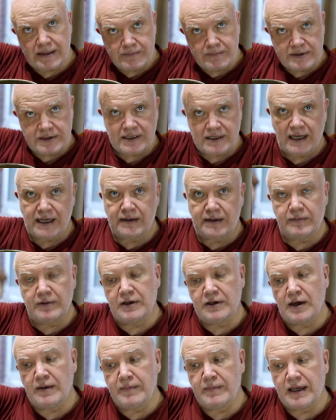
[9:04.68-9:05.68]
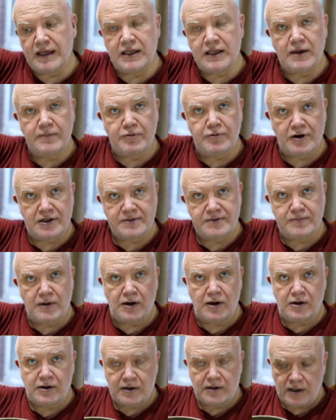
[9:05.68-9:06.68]
state when I'm making a brush
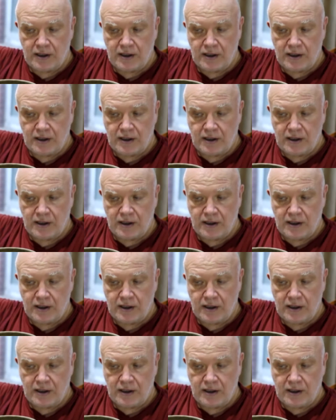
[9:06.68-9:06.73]
mark.